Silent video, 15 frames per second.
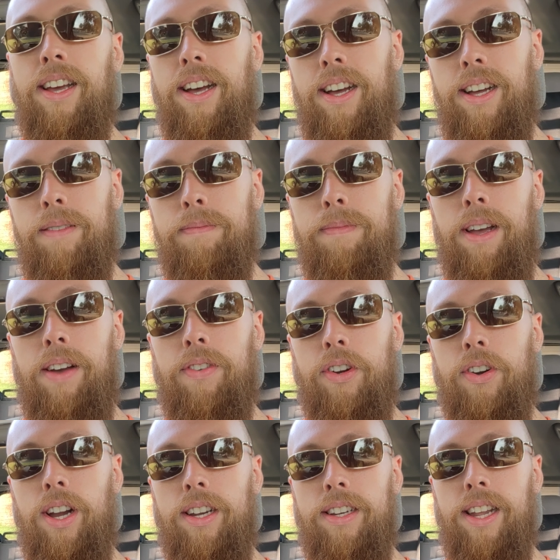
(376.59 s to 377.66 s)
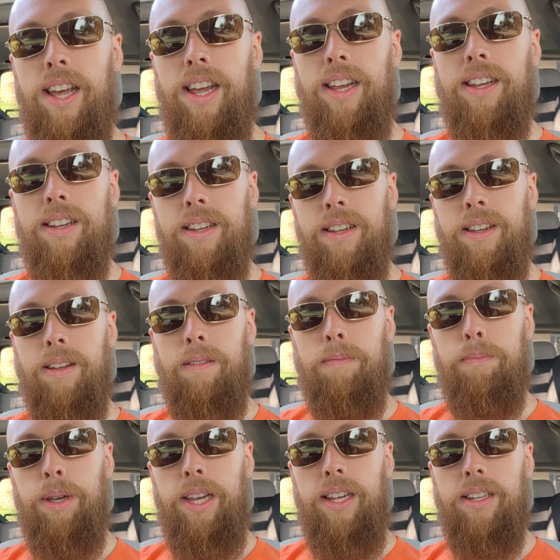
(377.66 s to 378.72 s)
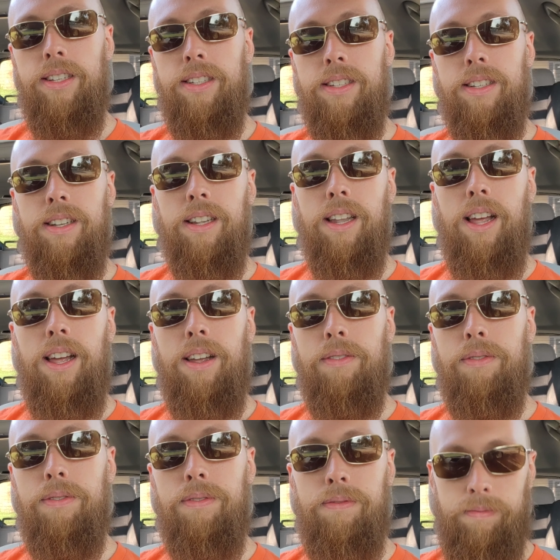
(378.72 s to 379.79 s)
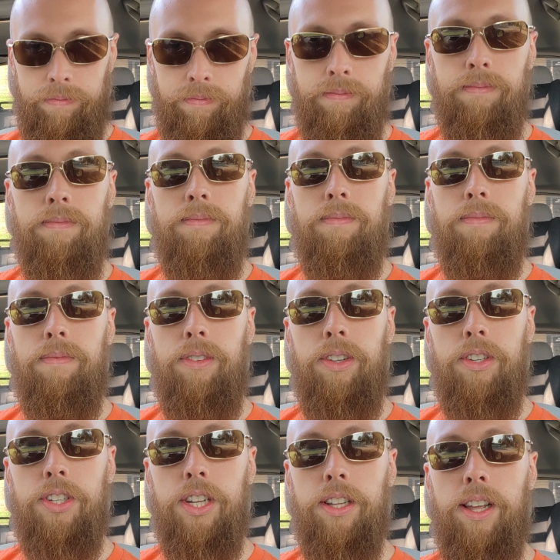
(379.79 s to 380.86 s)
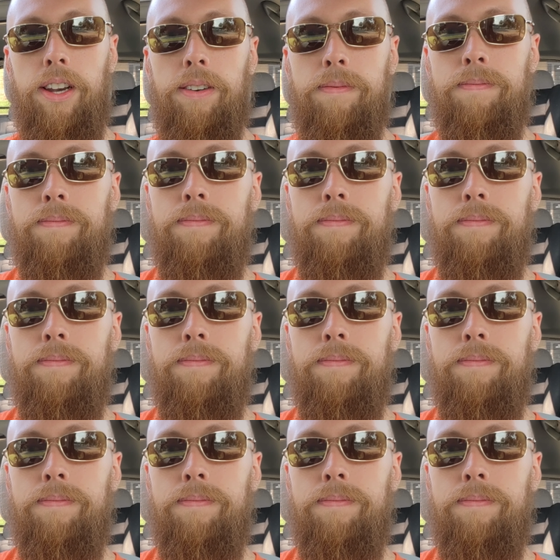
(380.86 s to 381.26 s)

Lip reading: Have a great day. Peace, love. See you later.